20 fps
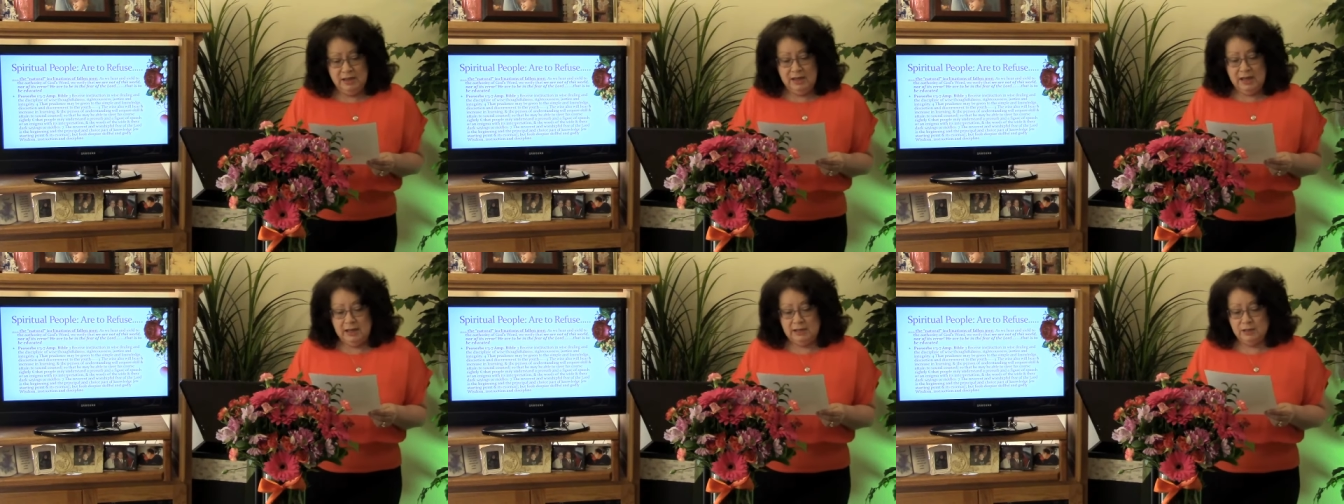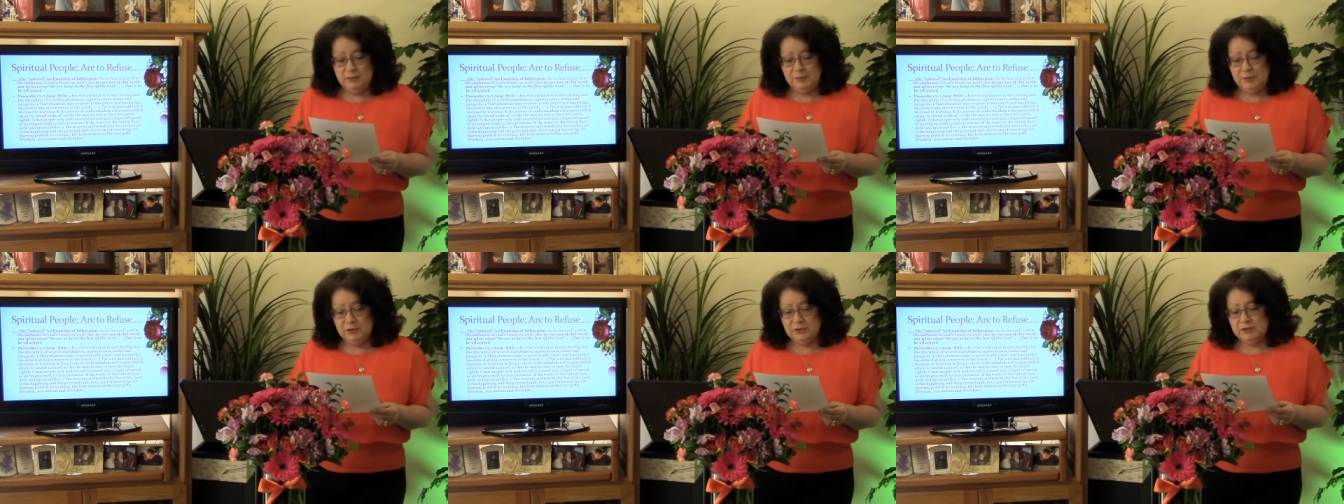and
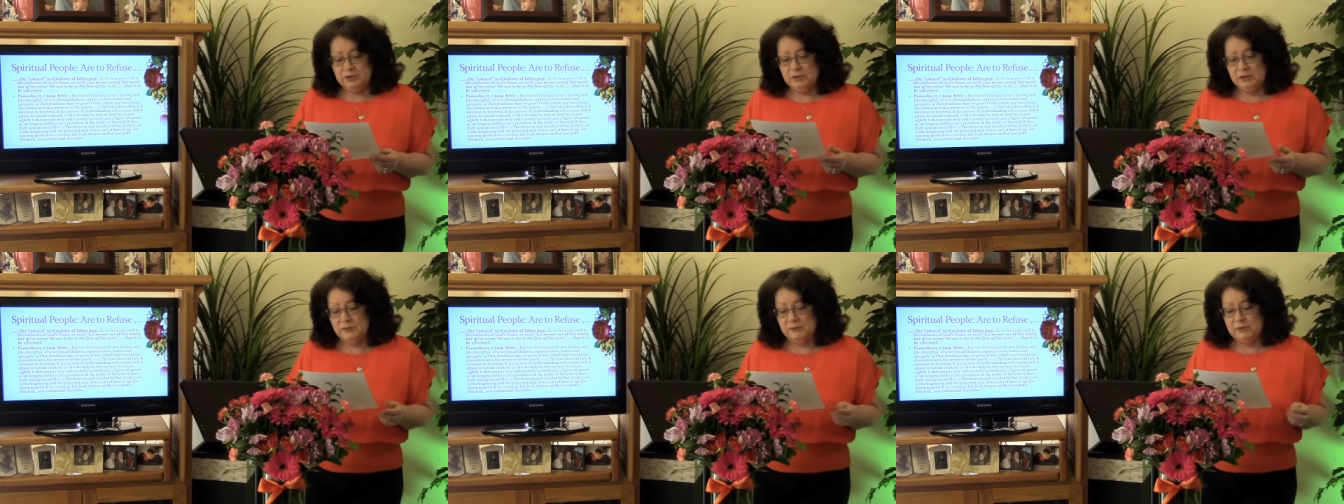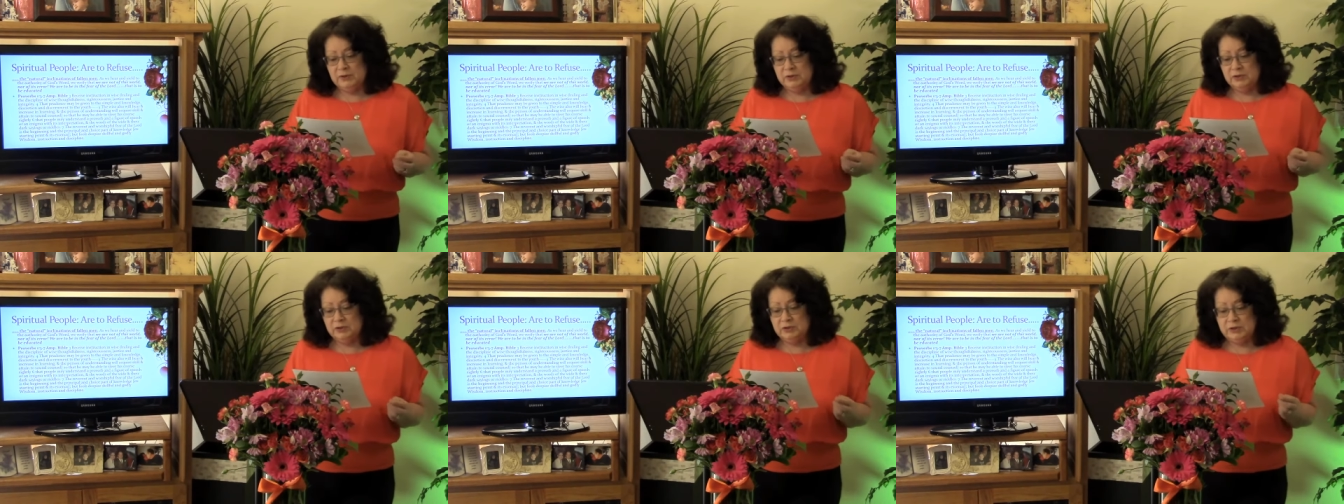the person of
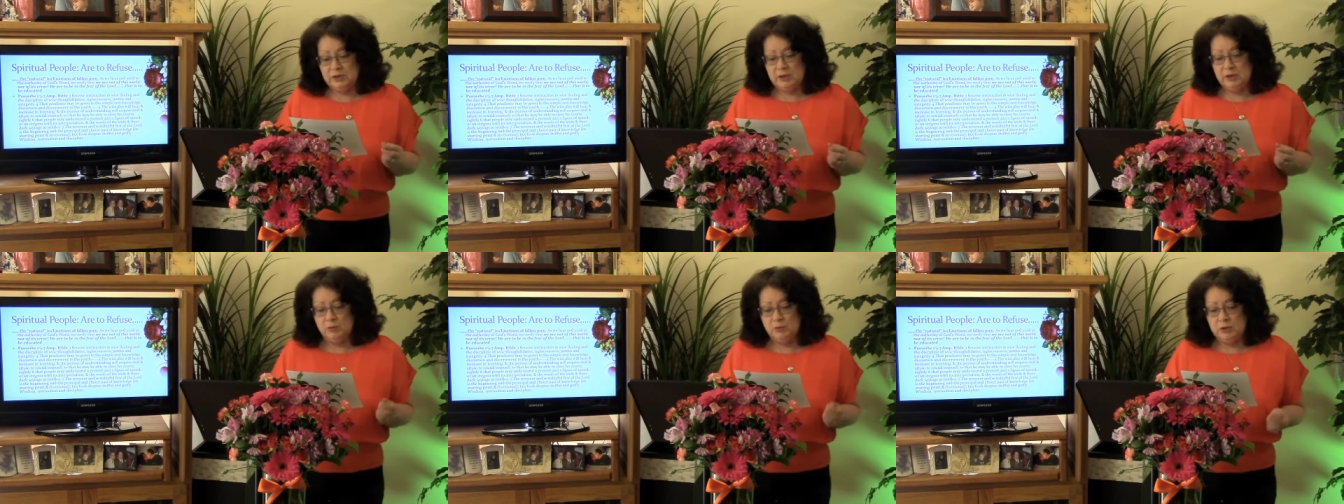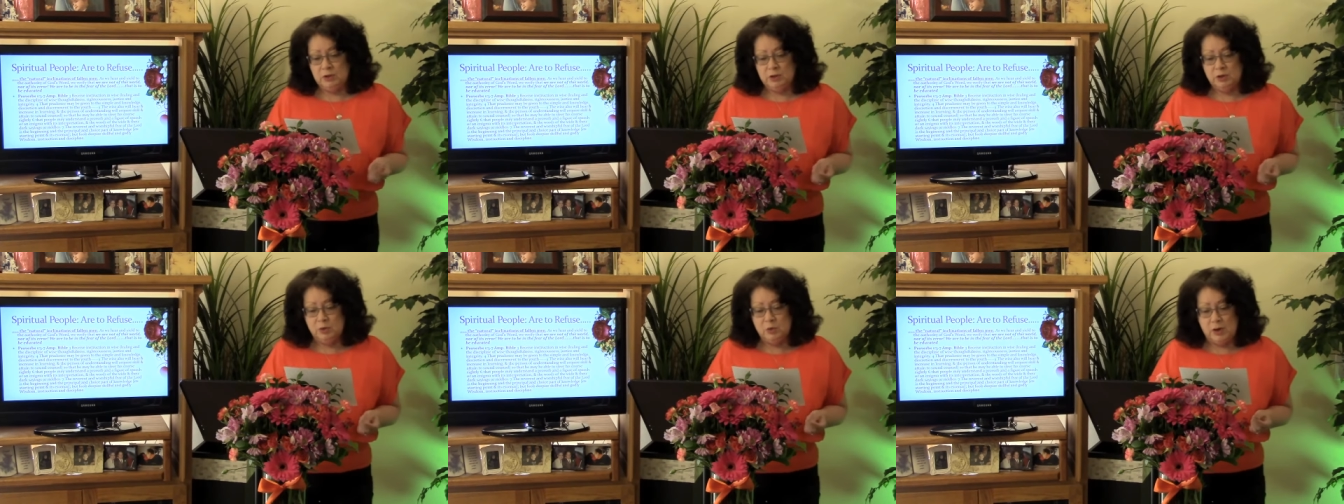understanding
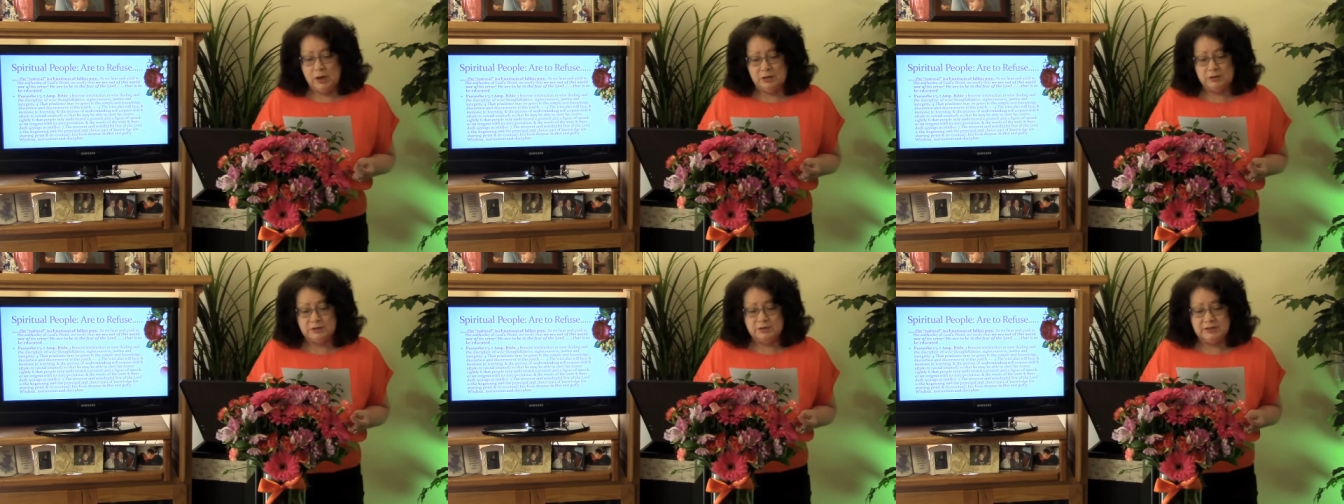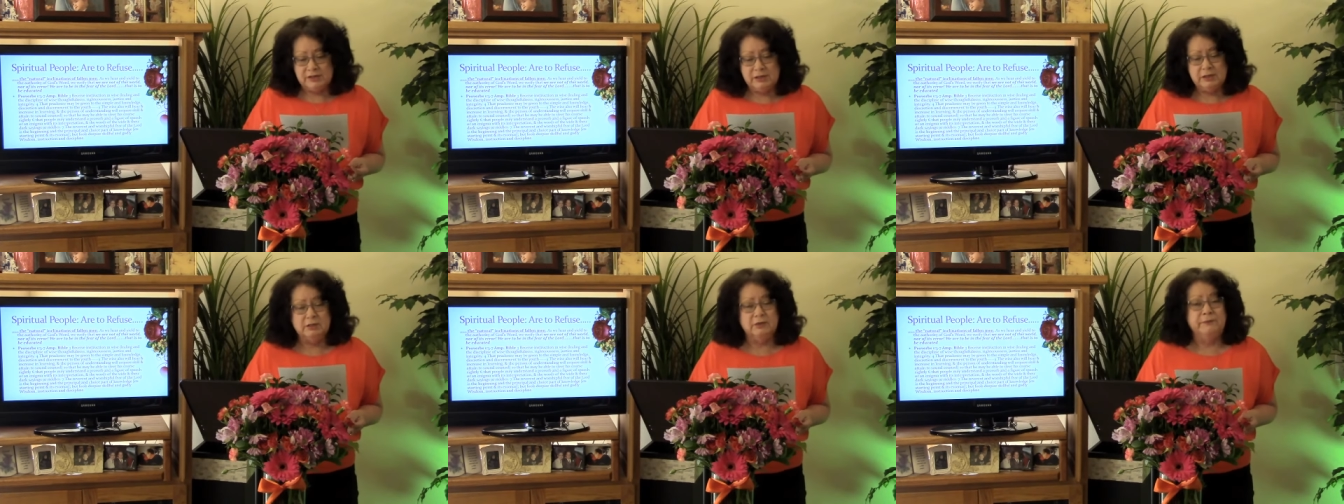will acquire
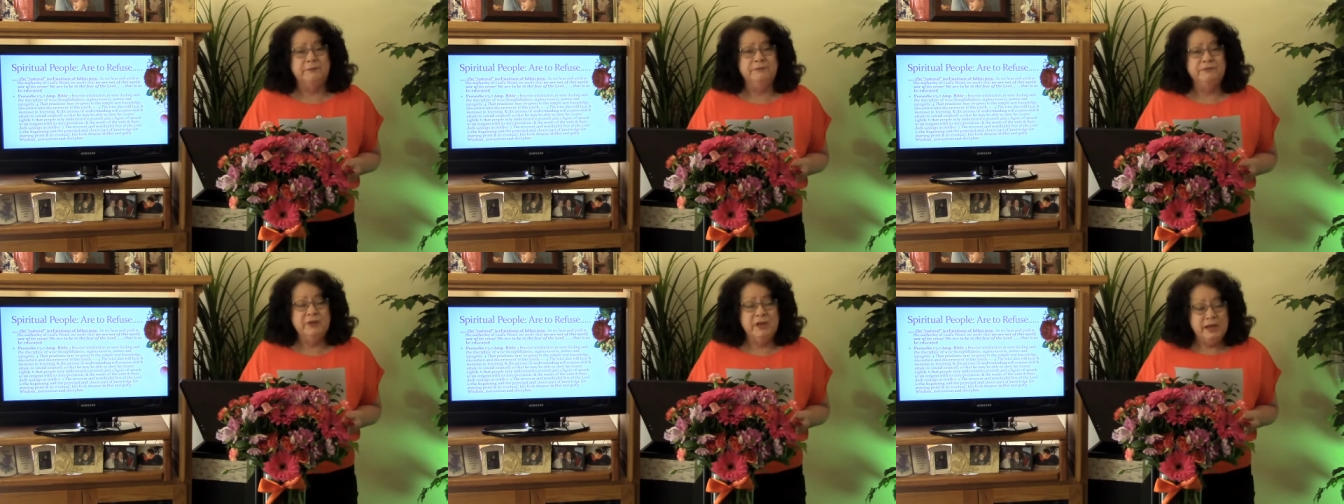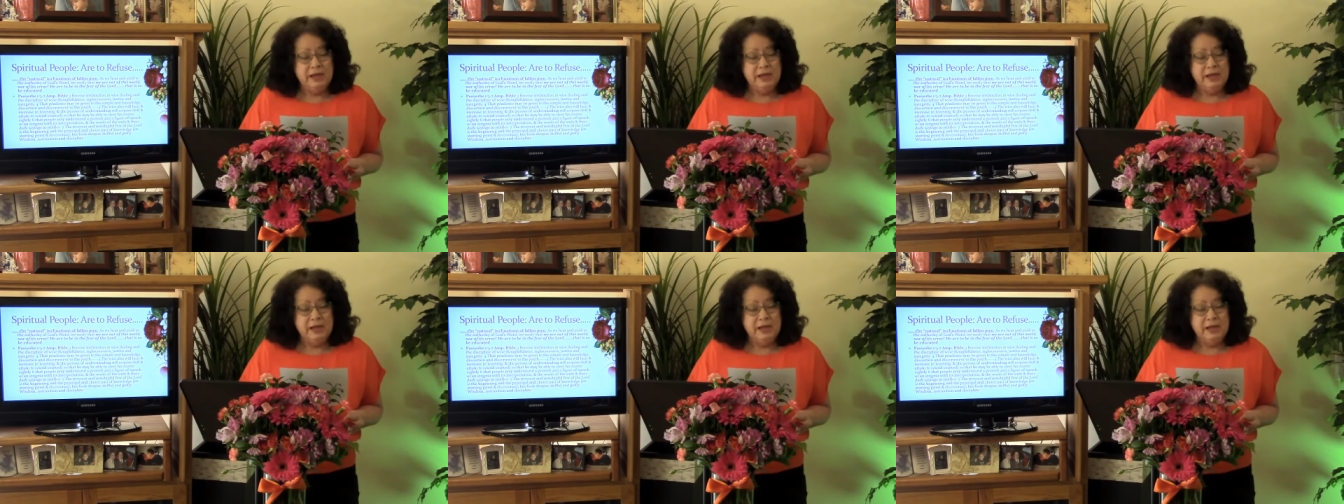skill